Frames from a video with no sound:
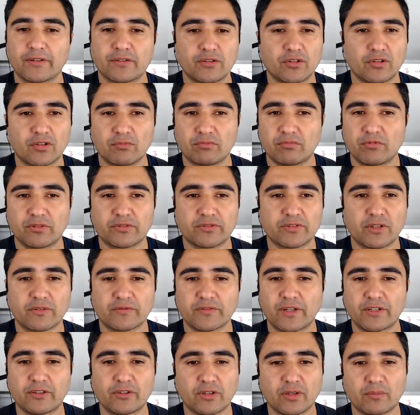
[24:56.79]
the stuff
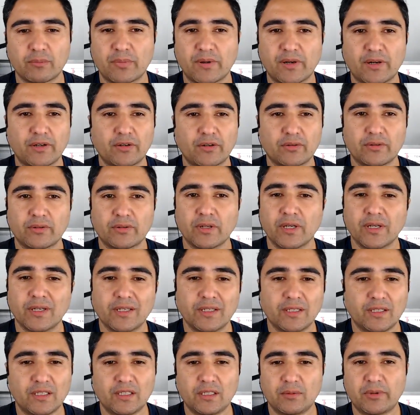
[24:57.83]
that you can buy on
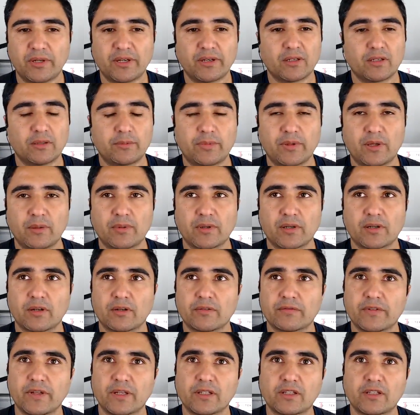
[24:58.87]
eBay, Alibaba kind of thing.